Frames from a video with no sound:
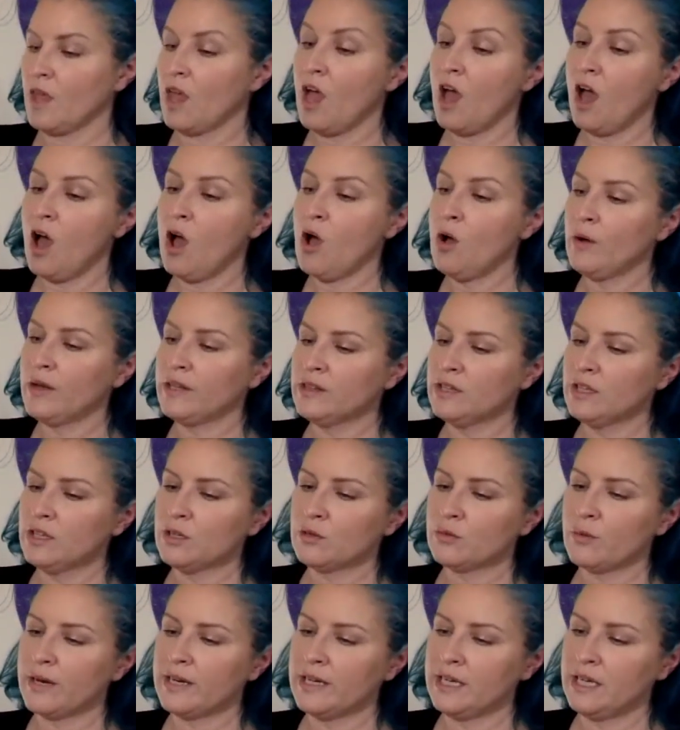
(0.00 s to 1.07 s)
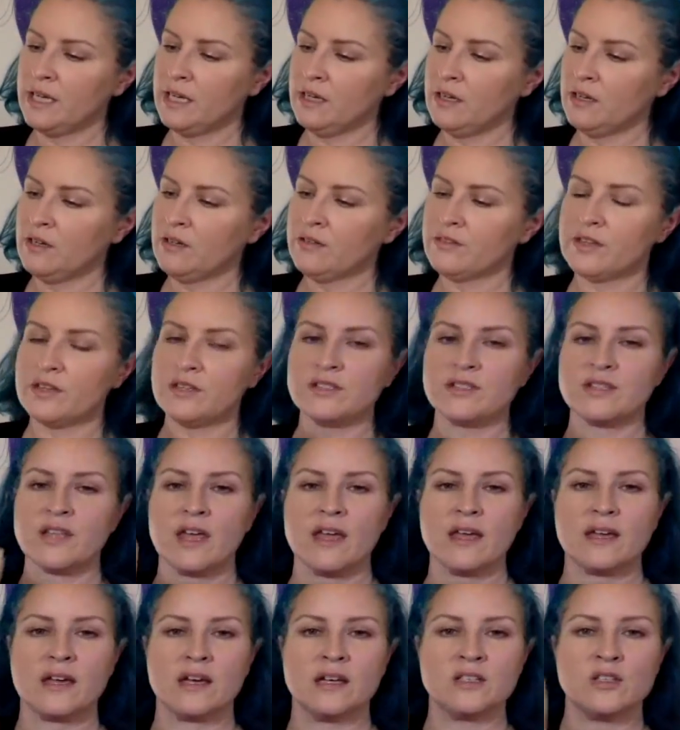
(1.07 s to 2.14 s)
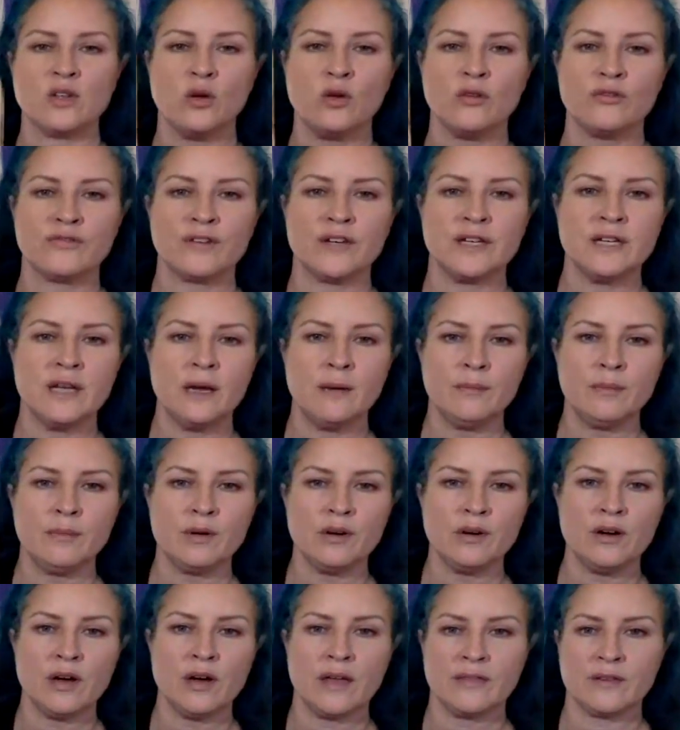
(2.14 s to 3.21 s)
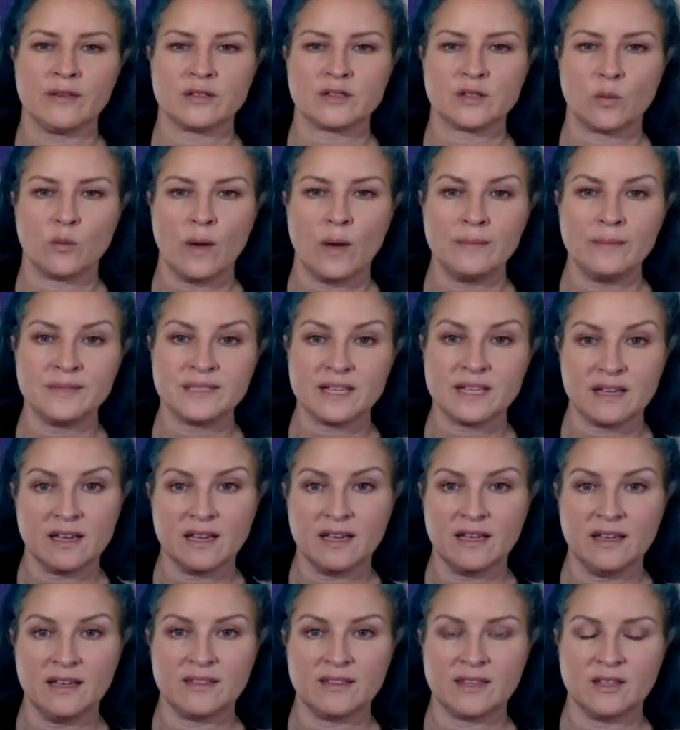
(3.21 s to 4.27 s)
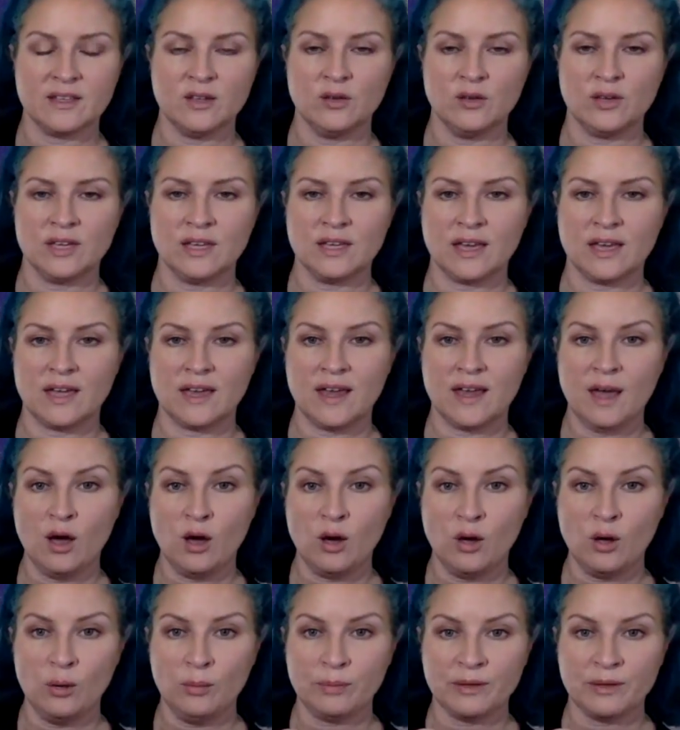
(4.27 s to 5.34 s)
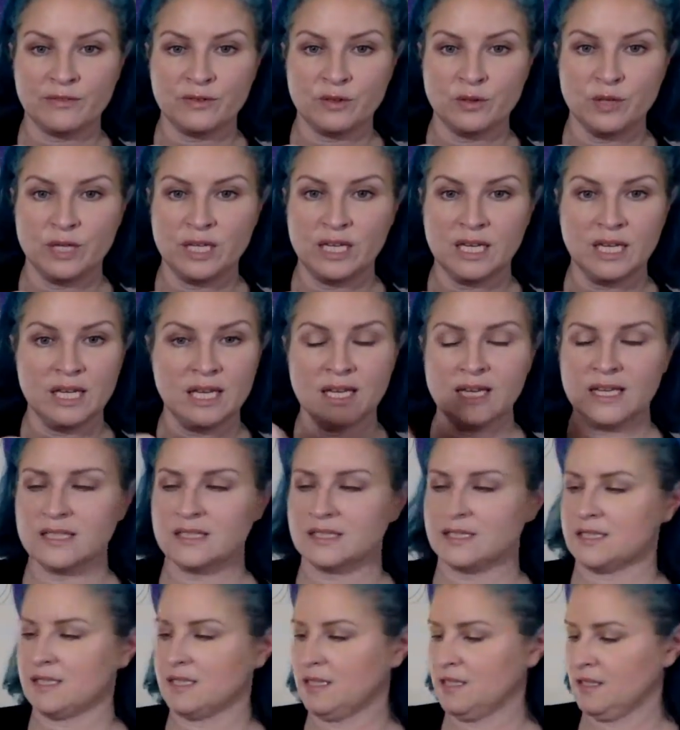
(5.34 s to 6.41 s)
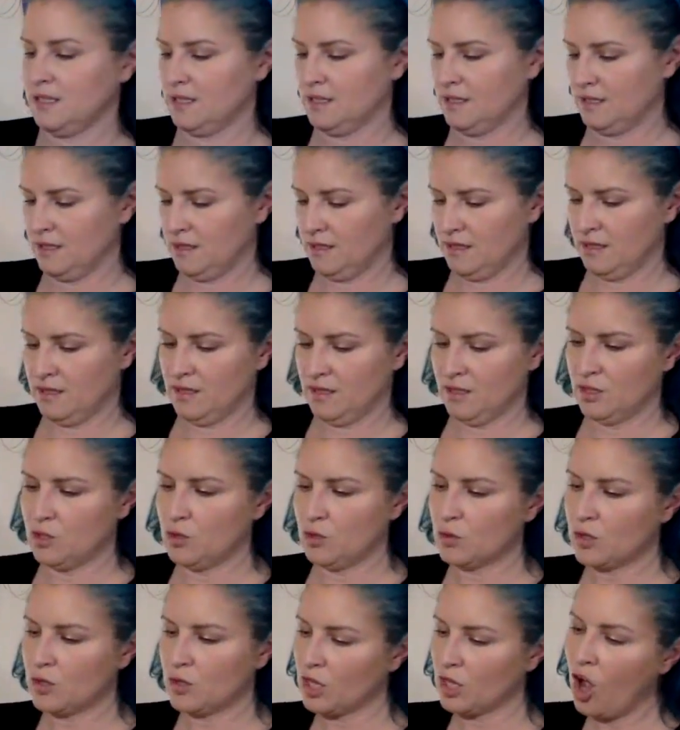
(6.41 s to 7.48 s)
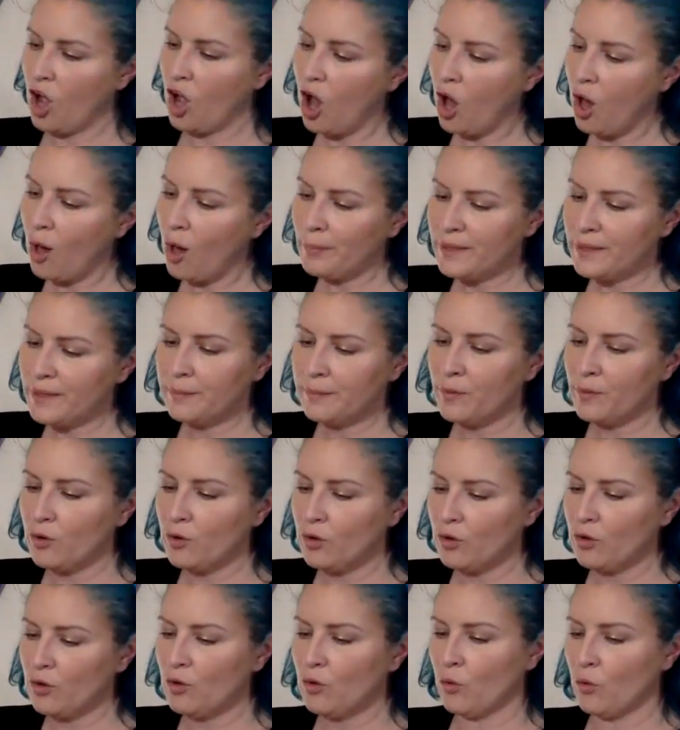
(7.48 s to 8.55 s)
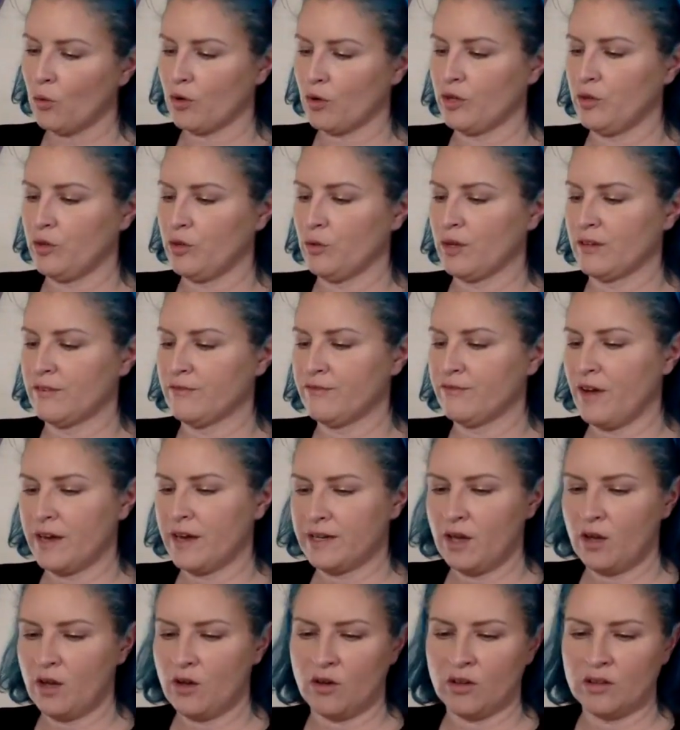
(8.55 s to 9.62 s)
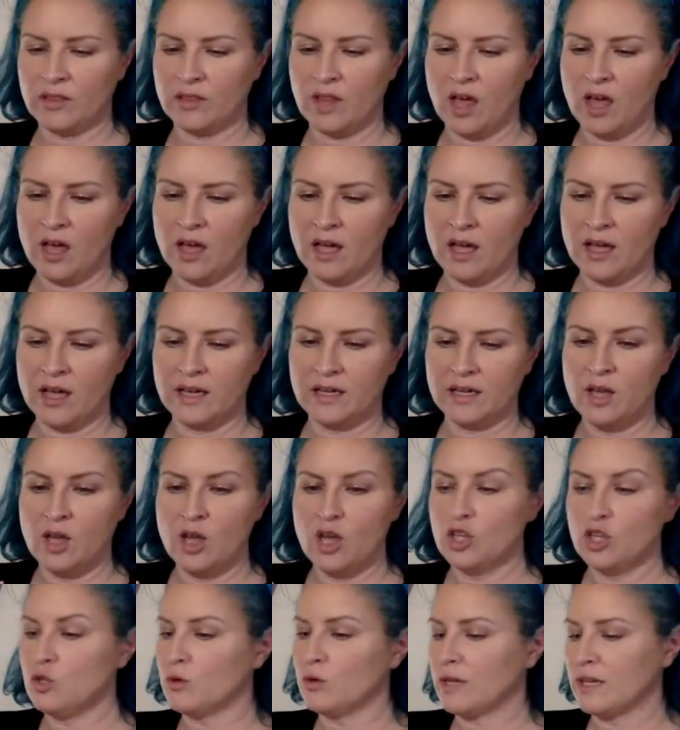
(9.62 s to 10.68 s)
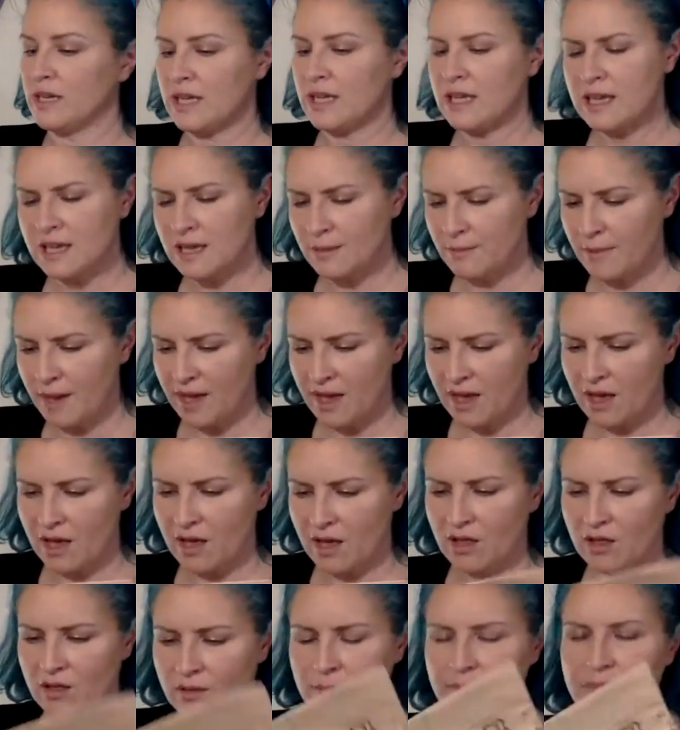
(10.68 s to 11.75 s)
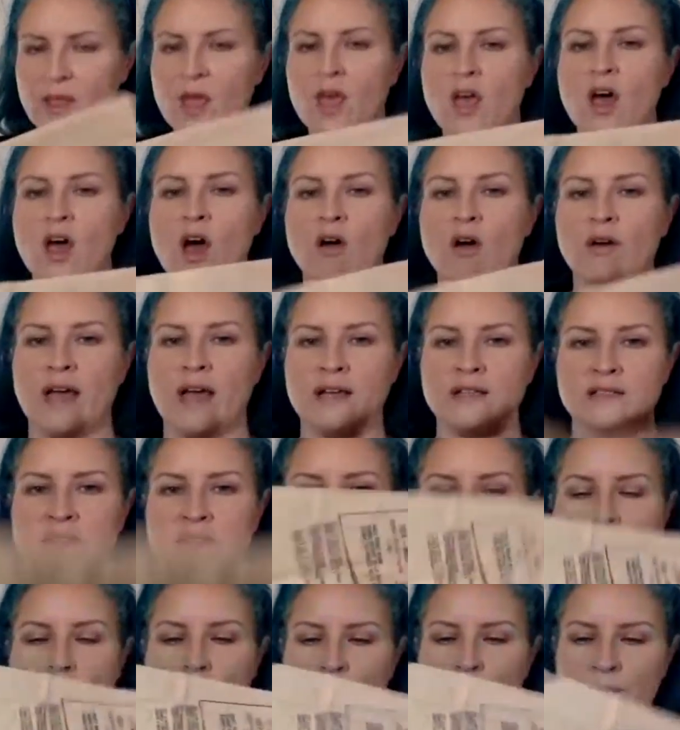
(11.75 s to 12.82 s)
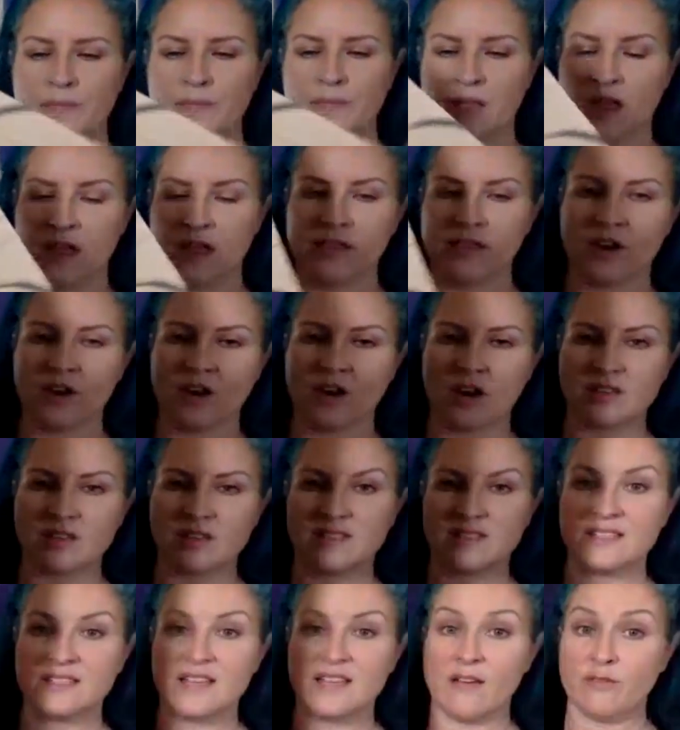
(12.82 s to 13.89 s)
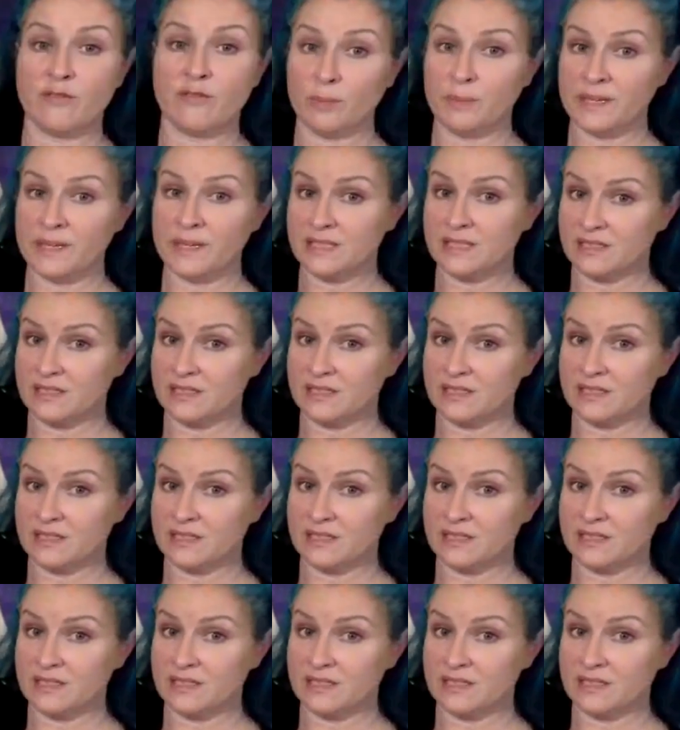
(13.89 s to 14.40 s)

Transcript: Oh, and look right here, there's like a toll-free number and there's a website that you can get help if you need it. You can call people or you can find out online. You can email. Okay, so there are several pieces